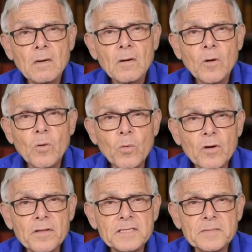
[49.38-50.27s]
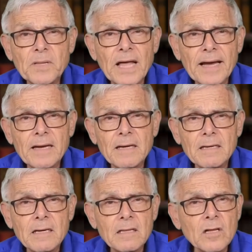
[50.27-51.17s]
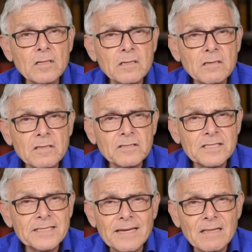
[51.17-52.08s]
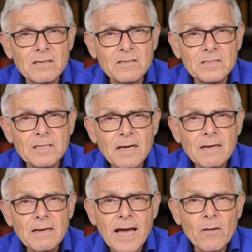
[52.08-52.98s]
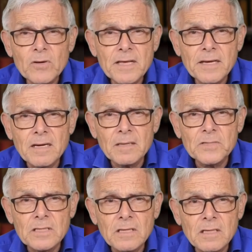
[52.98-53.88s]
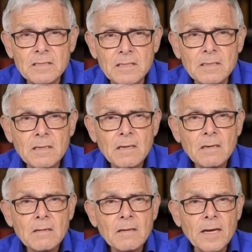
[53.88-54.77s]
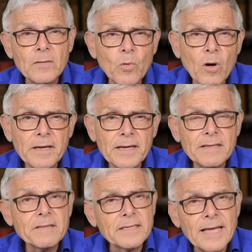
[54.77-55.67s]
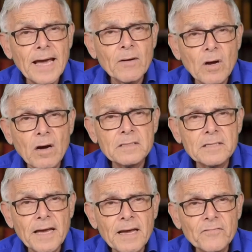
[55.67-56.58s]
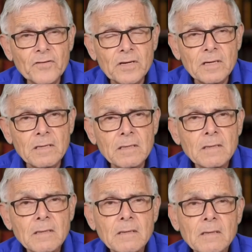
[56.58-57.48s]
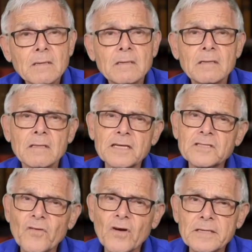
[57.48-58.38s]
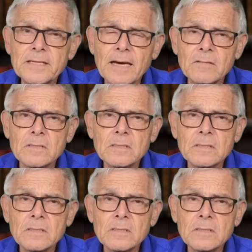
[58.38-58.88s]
Who were these black Londoner settlers? How had they come to London? And why had they now gone to Africa? Let's find out.